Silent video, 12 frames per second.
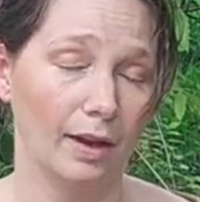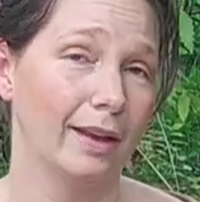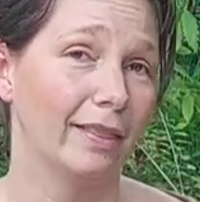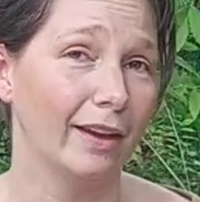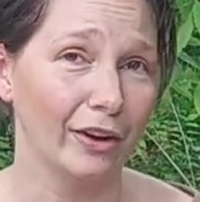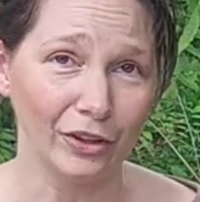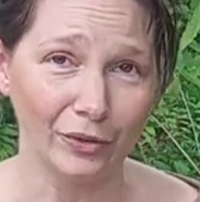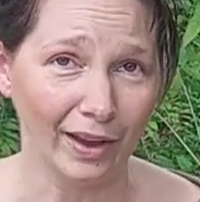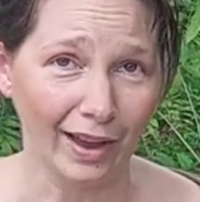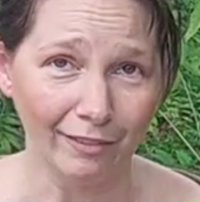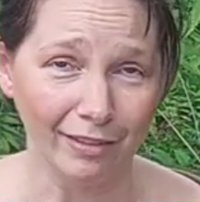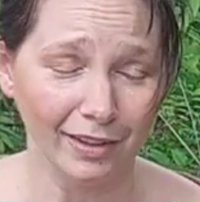And there you
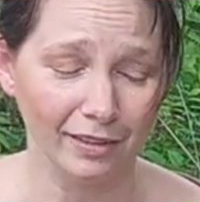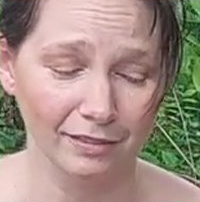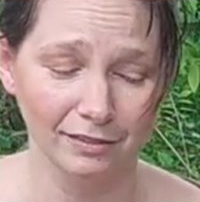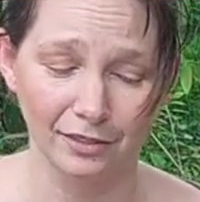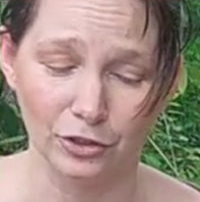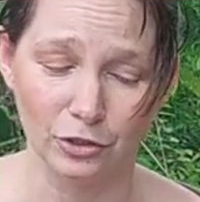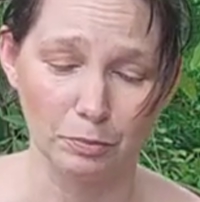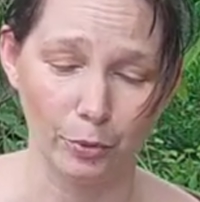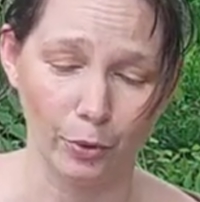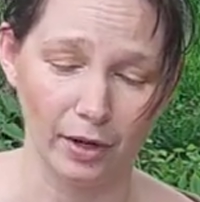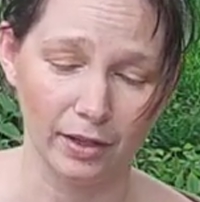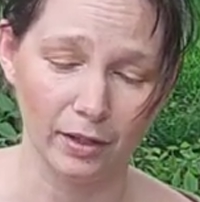have it. Just
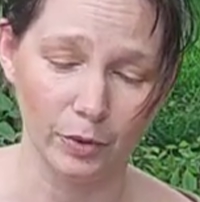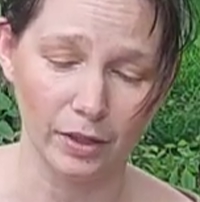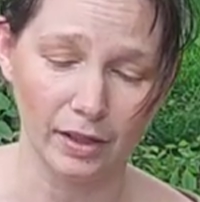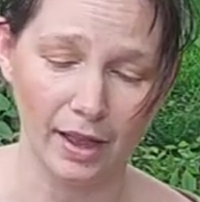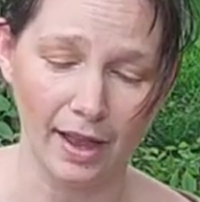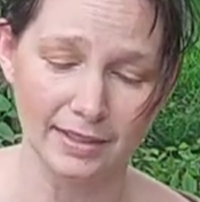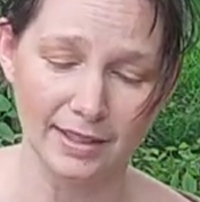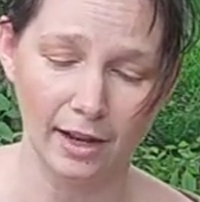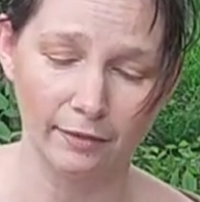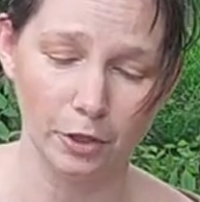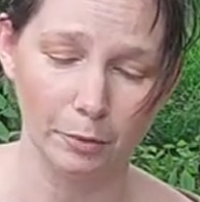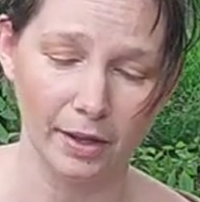pour it into a glass
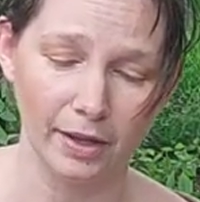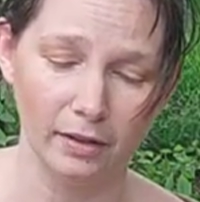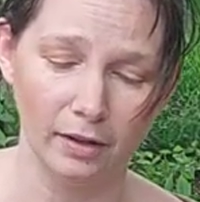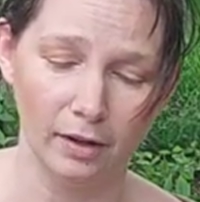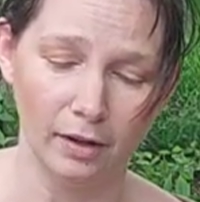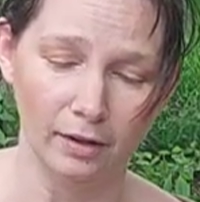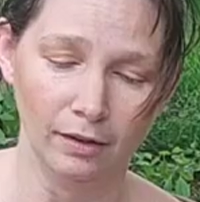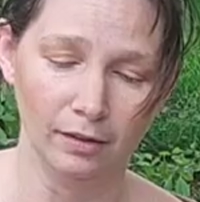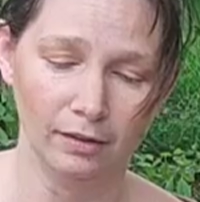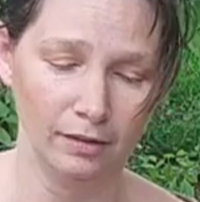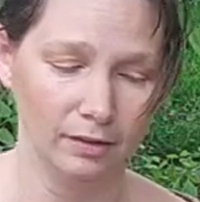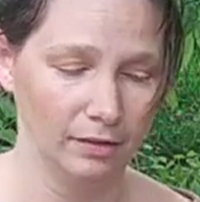out of your blender.
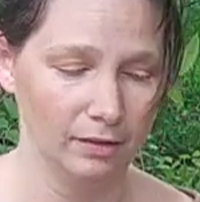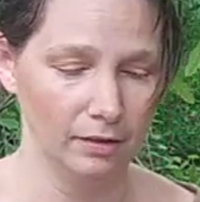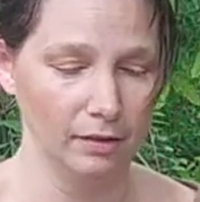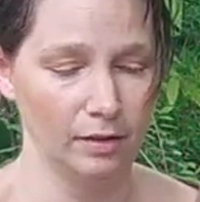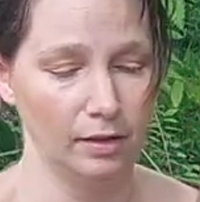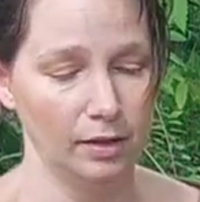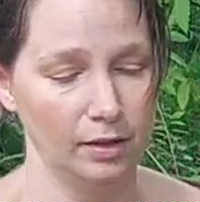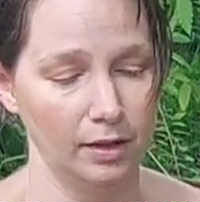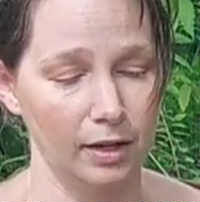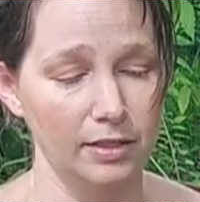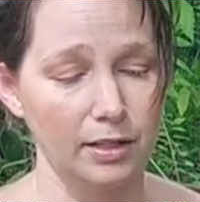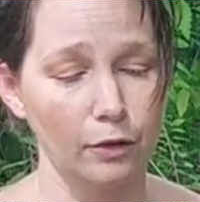
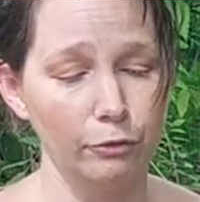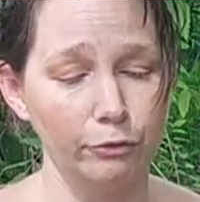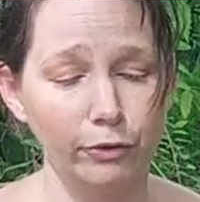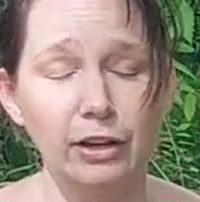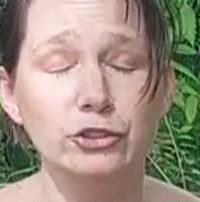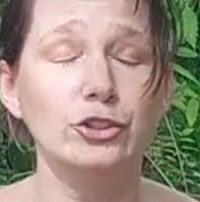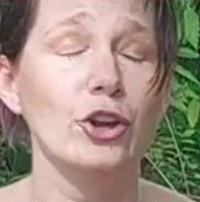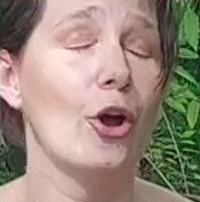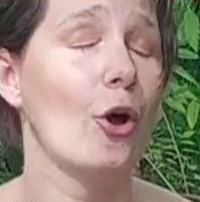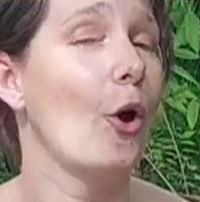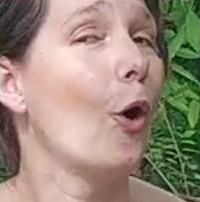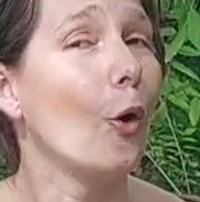It's a fresh
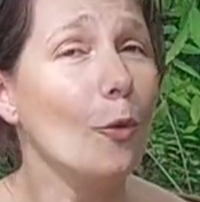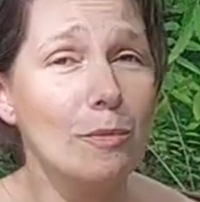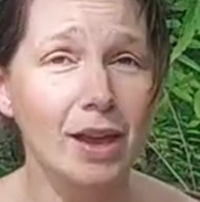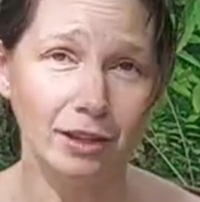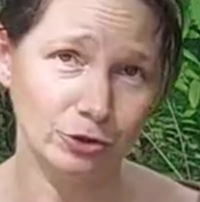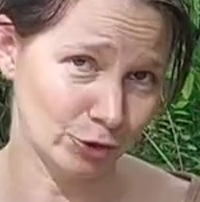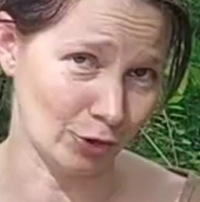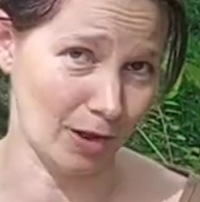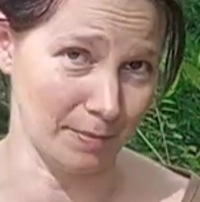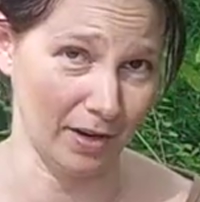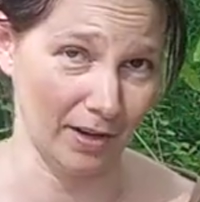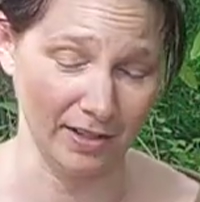homemade
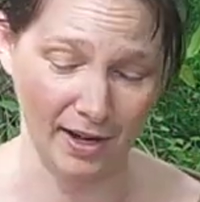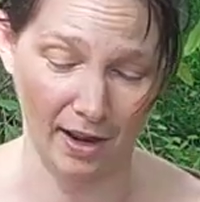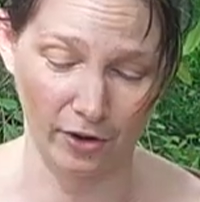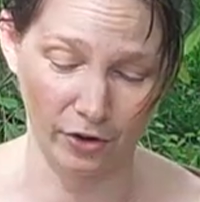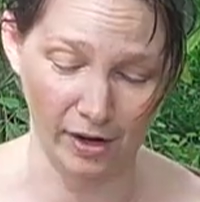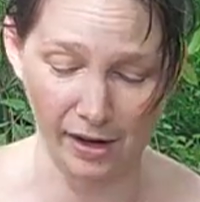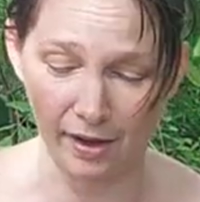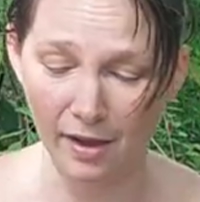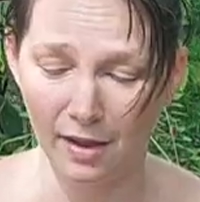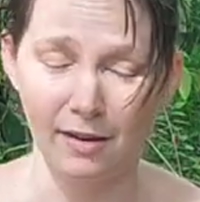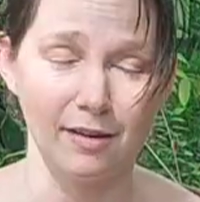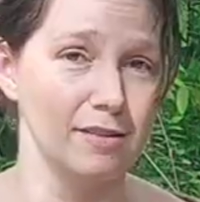strawberry daiquiri.
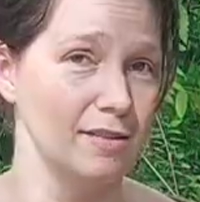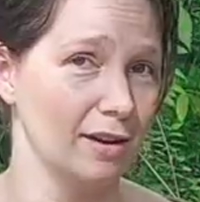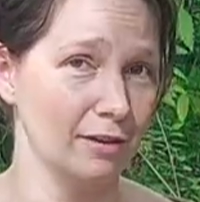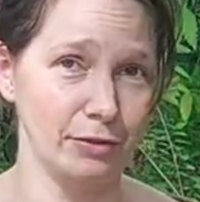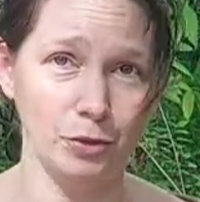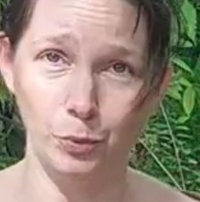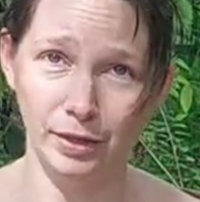None of the